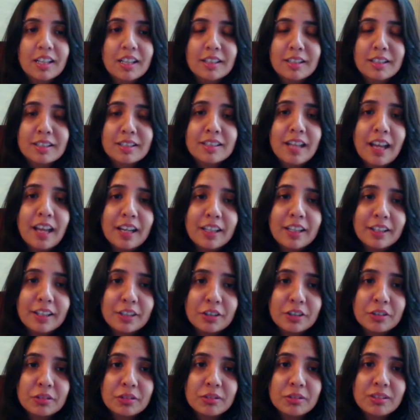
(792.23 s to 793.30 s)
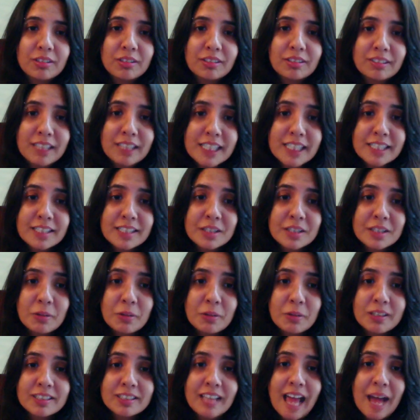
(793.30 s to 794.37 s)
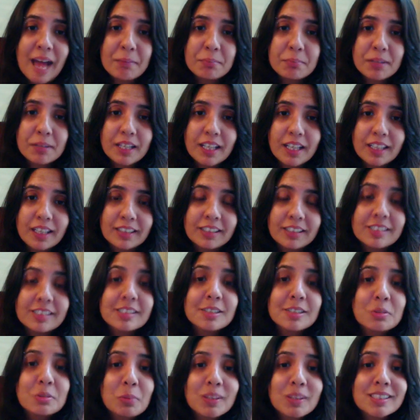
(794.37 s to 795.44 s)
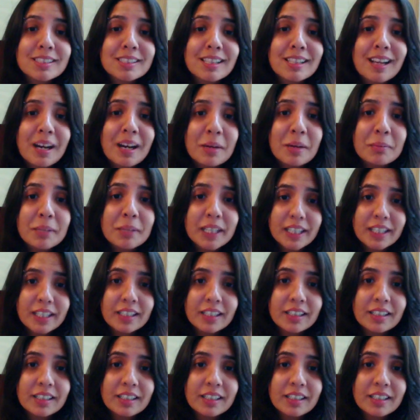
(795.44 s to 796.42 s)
They're telling you, this is what's happening. This is what's coming.